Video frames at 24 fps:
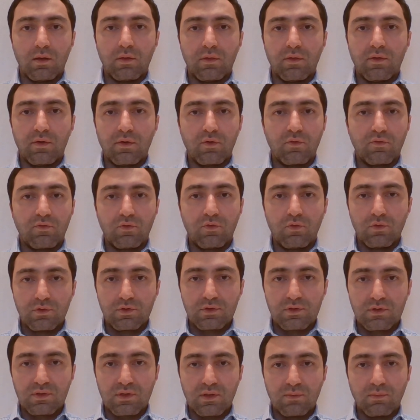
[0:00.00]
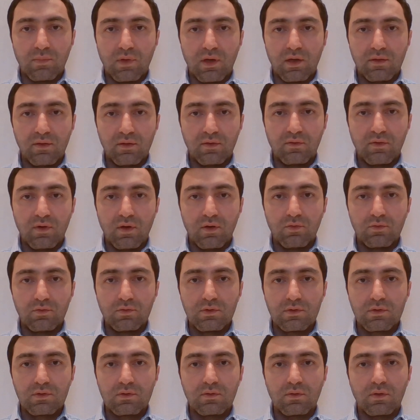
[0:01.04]
There are of course some other
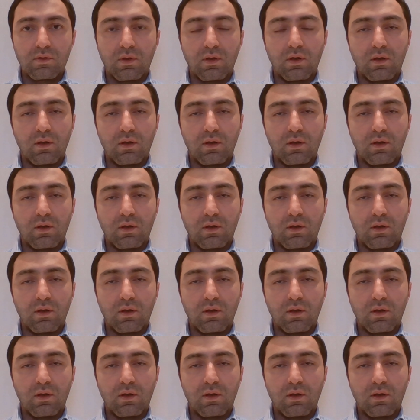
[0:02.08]
grounds